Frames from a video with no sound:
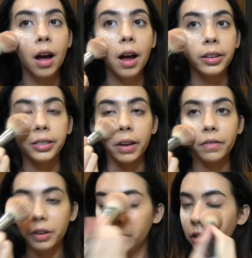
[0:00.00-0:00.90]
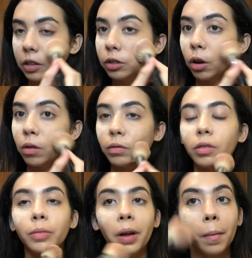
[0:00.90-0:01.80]
I definitely don't
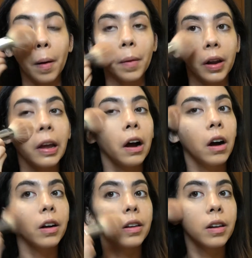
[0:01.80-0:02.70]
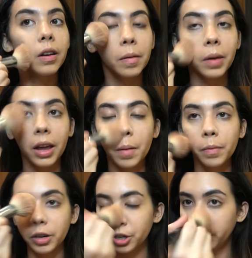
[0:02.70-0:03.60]
spend my money on makeup
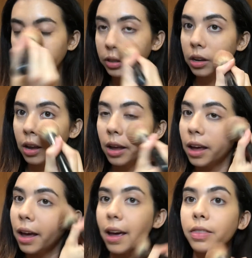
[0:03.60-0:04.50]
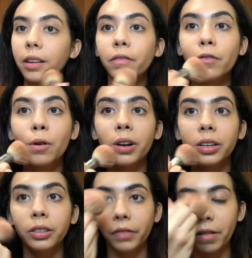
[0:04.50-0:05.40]
brushes. And then of
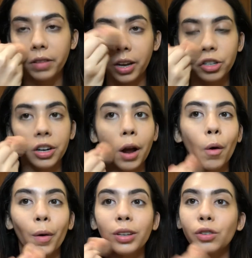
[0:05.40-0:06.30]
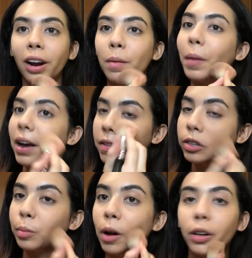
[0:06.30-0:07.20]
course foundation. I always try to buy the
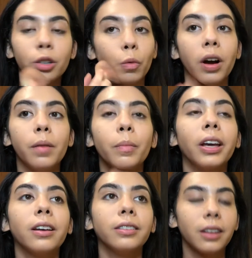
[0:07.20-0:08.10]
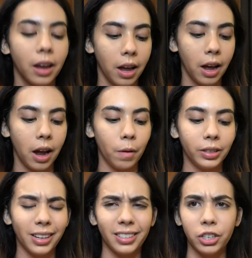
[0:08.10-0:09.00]
smallest one because I always
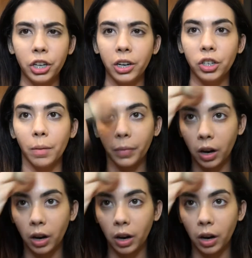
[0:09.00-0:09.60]
like to change up the